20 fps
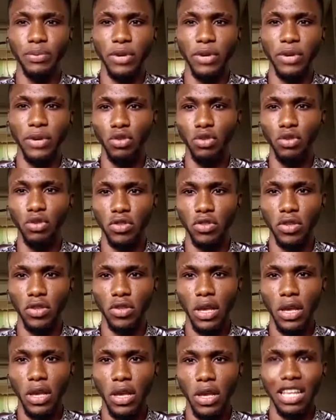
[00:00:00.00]
news,
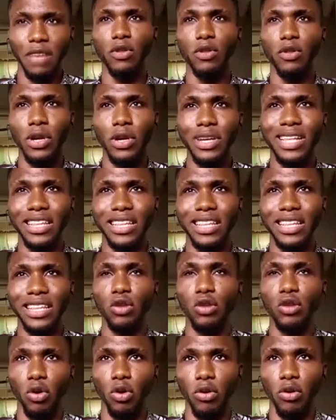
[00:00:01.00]
and I've been looking at a lot
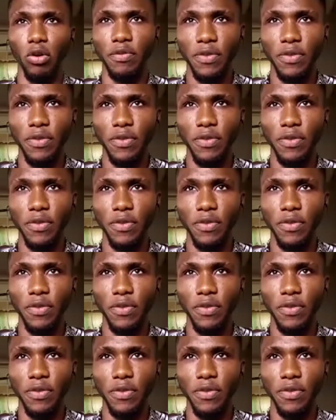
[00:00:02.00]
of,